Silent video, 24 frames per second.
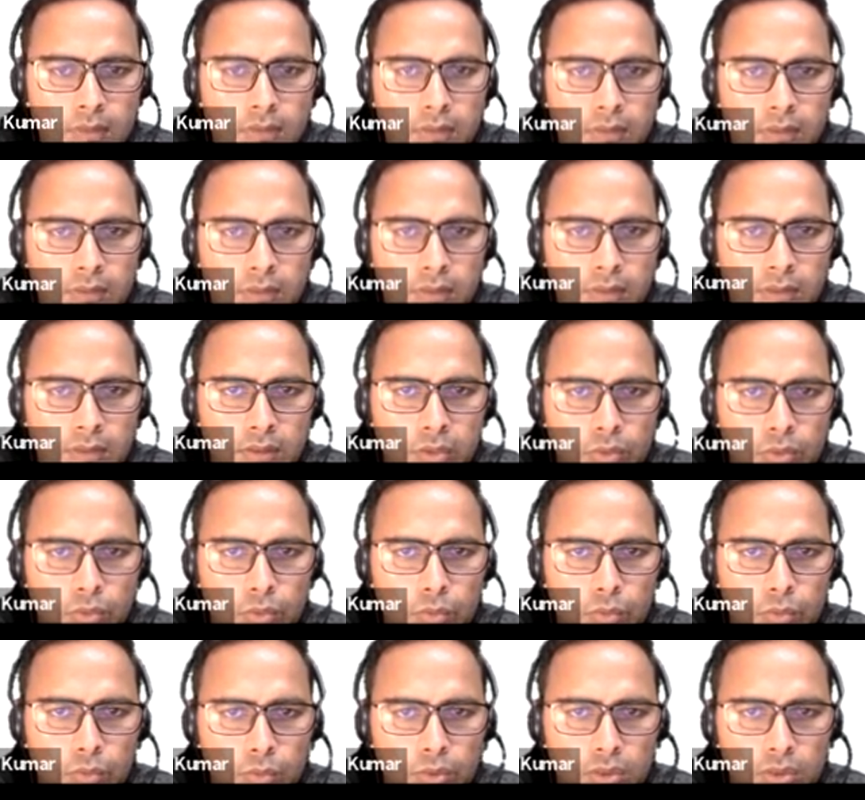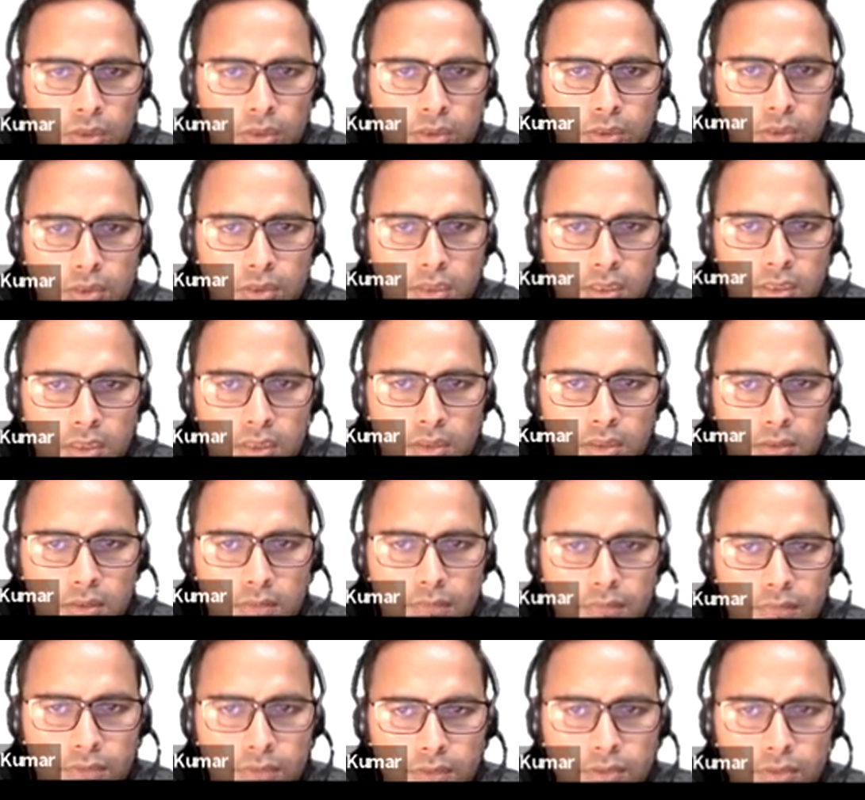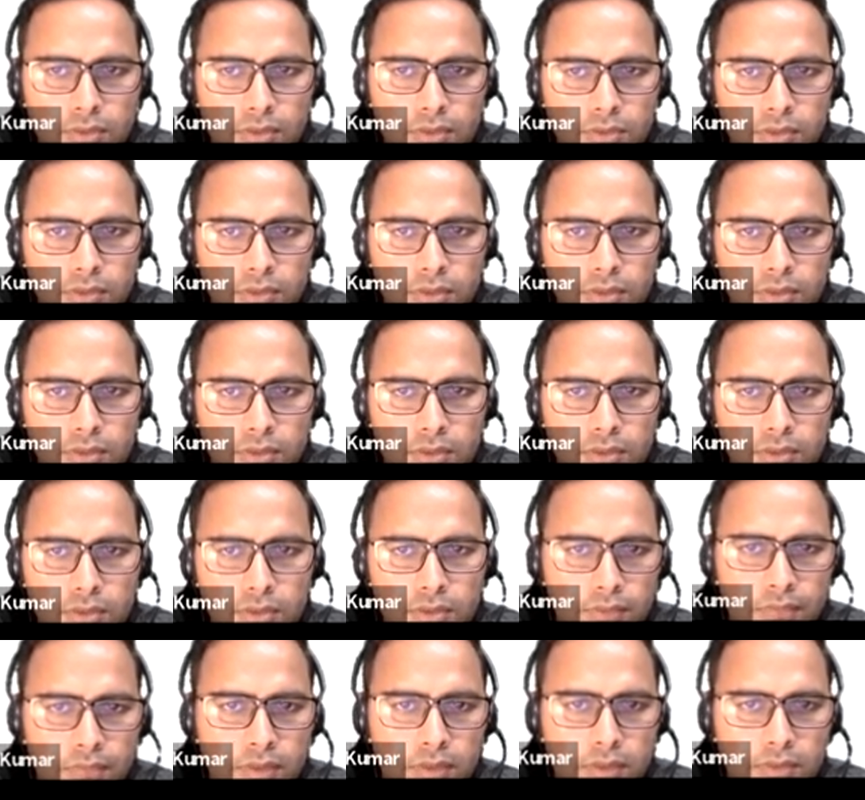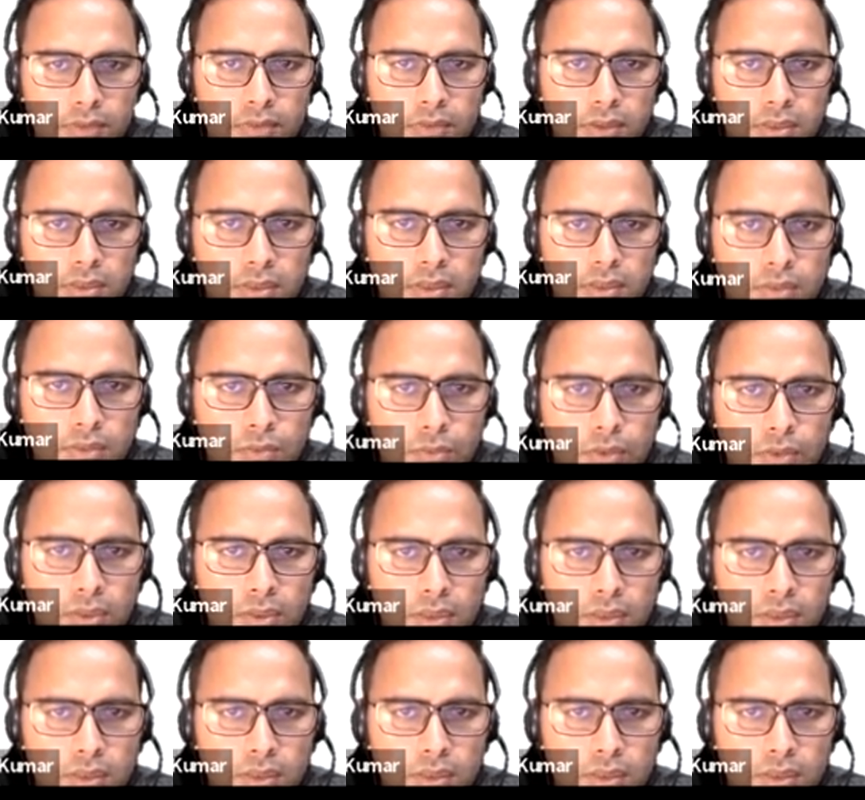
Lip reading: Now, what is triangle field joining square field? Okay, this is what?